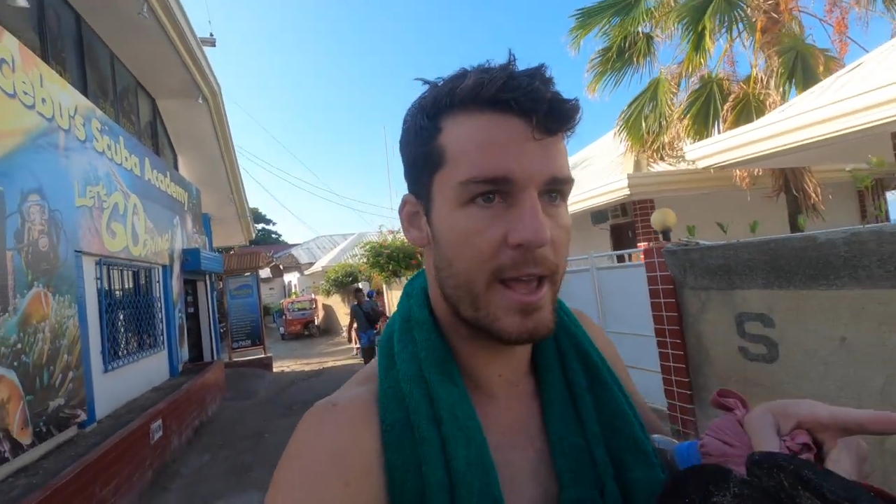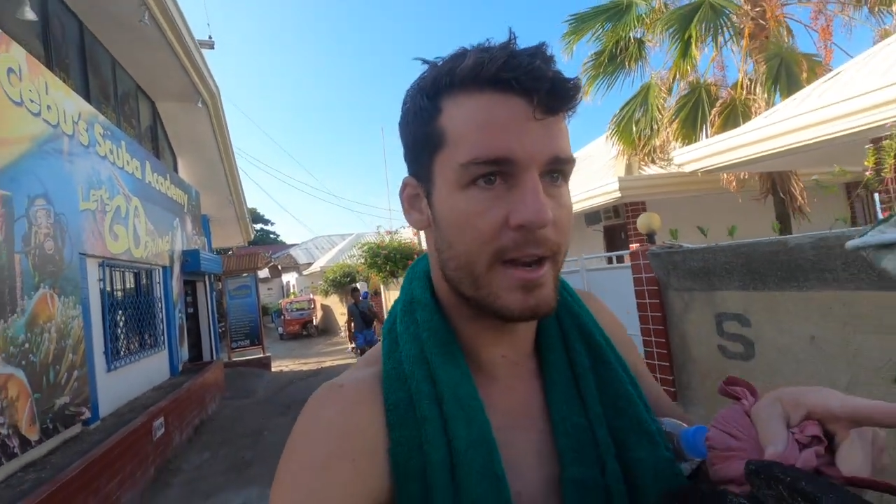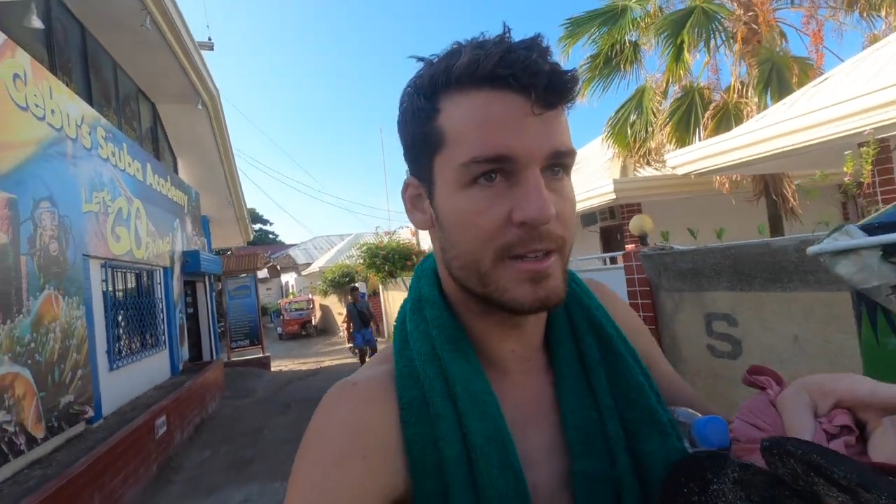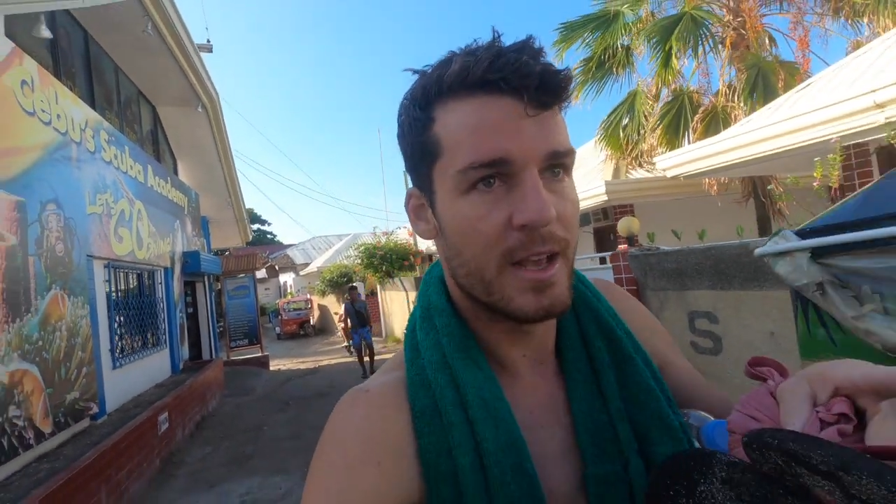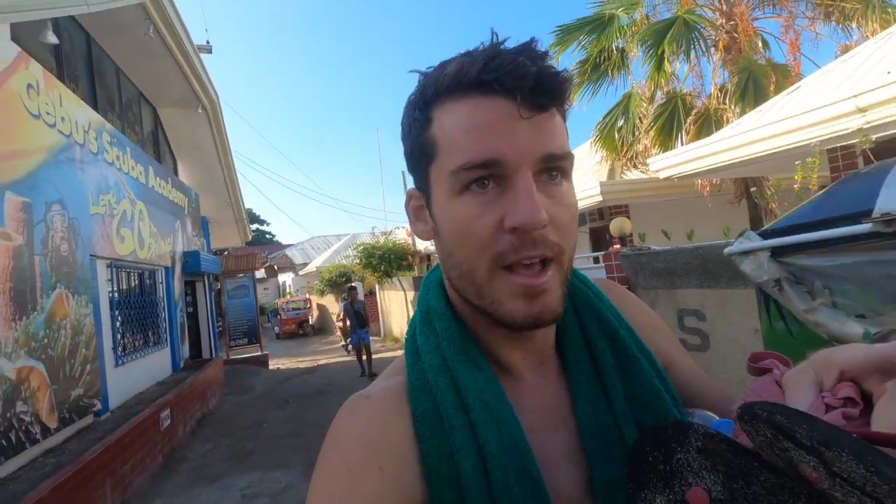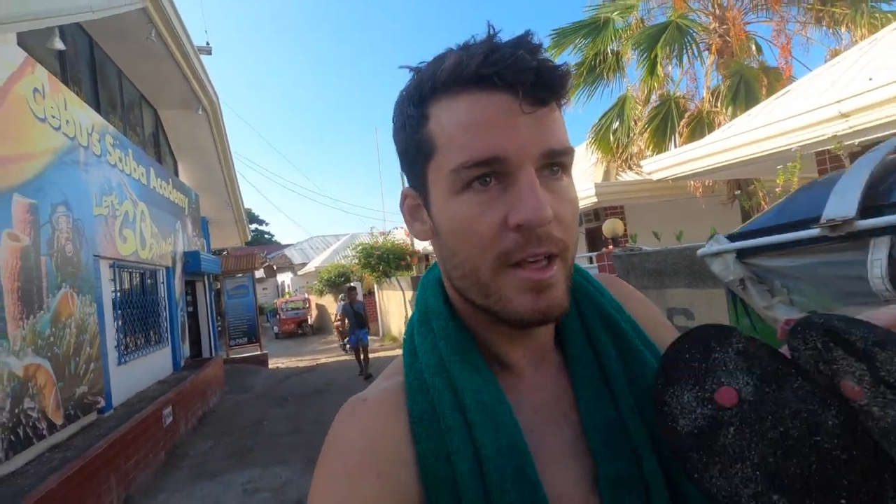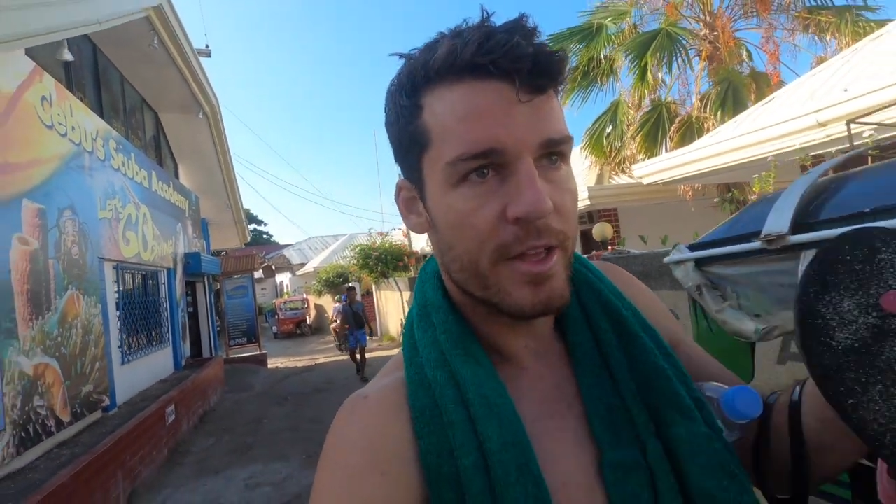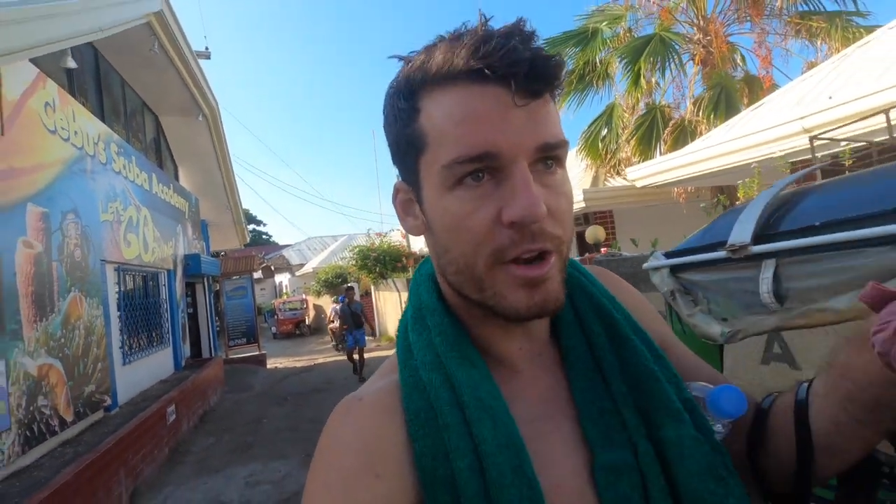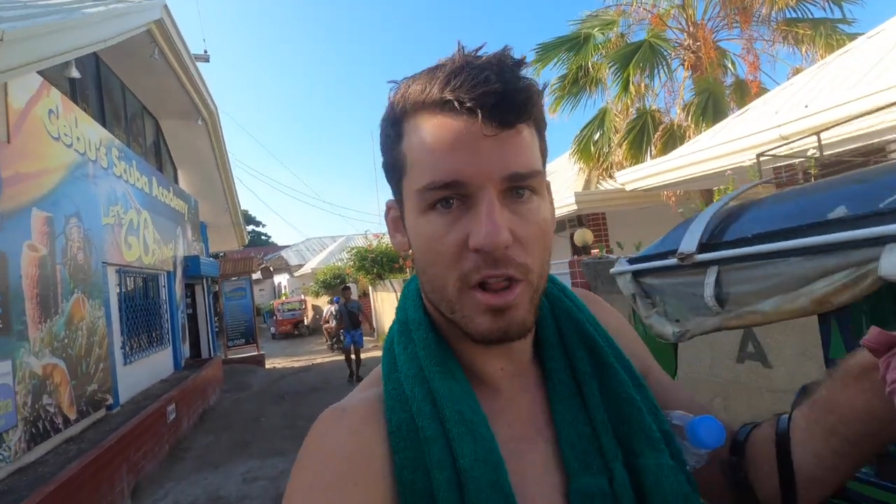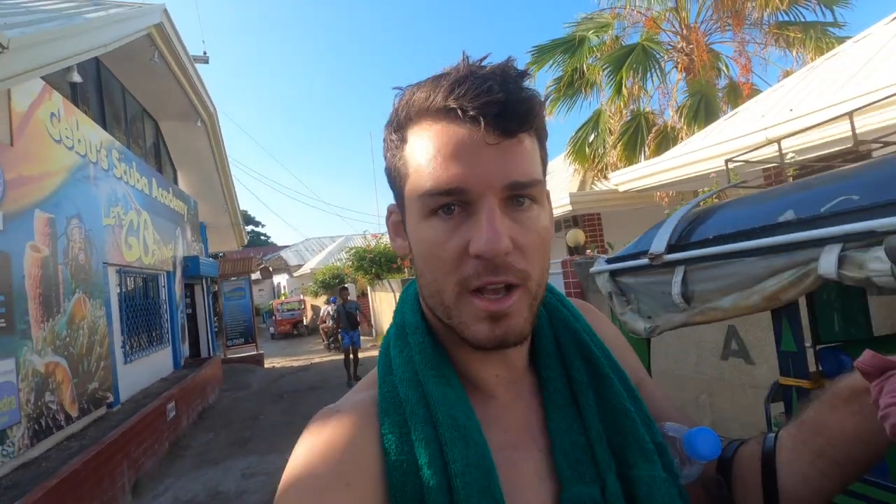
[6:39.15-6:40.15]
and
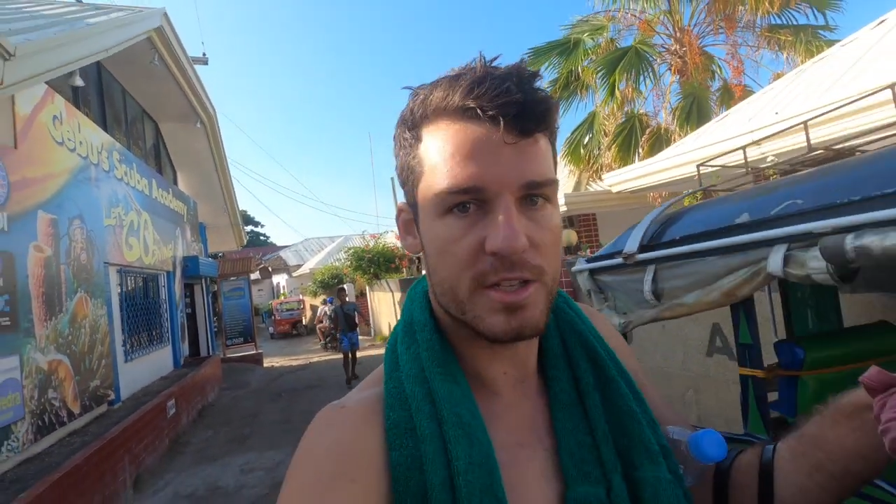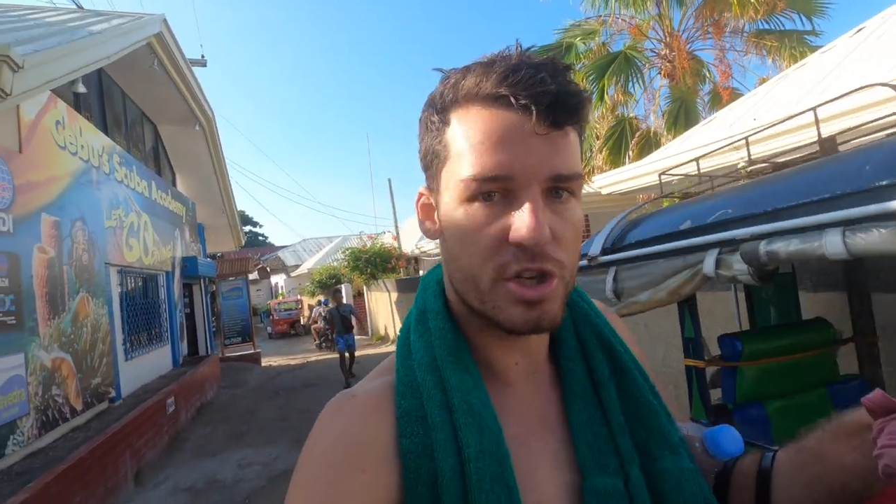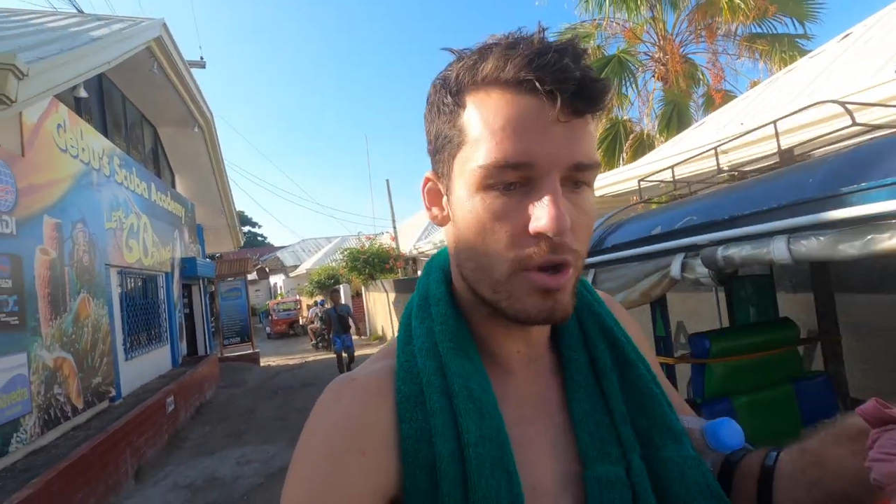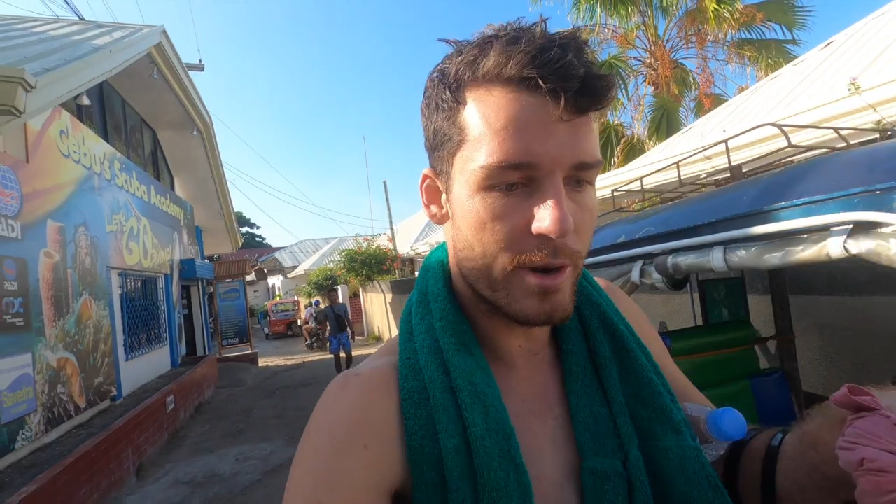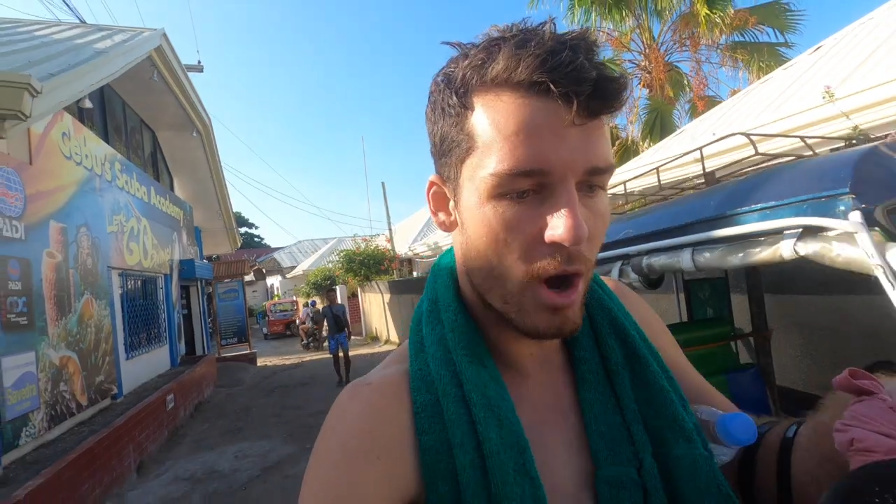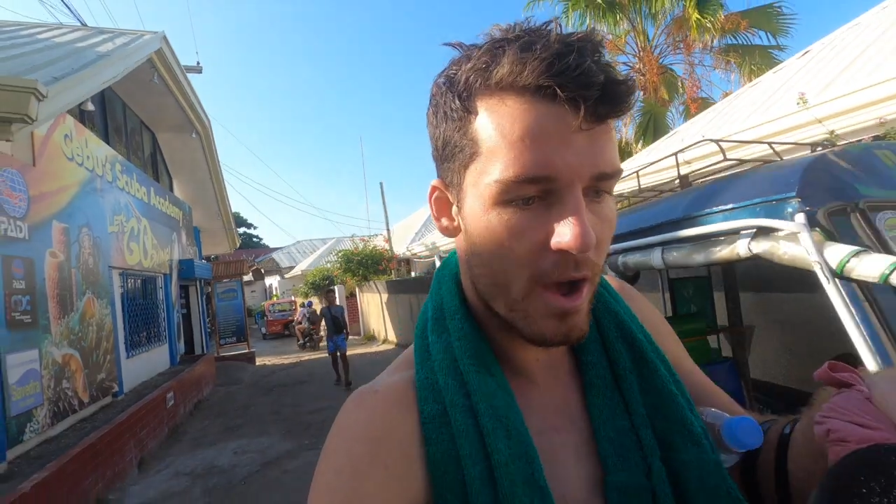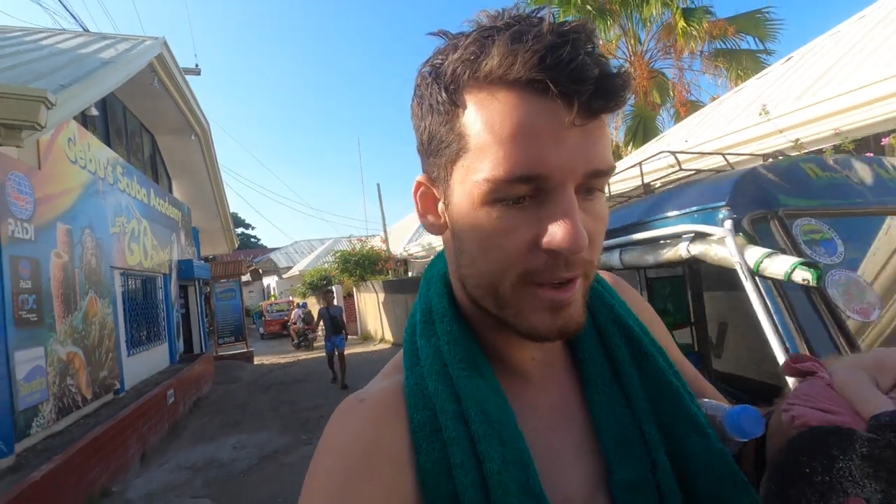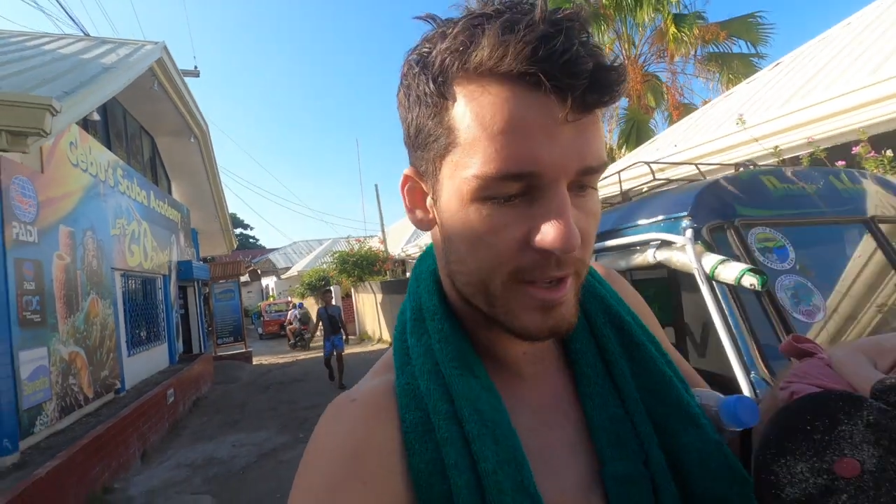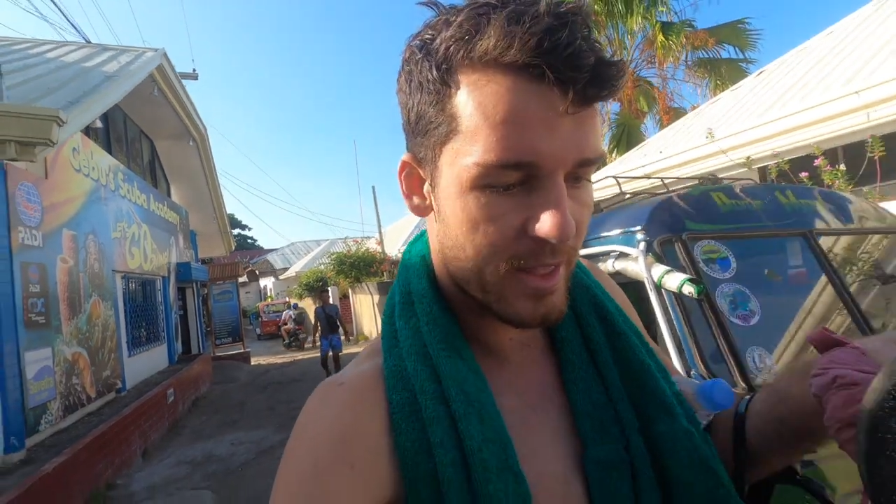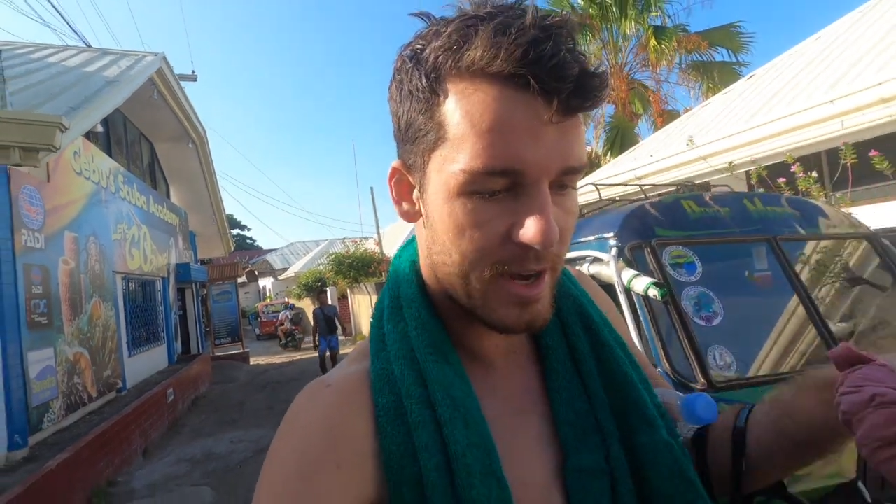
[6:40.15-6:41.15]
they do like scuba diving and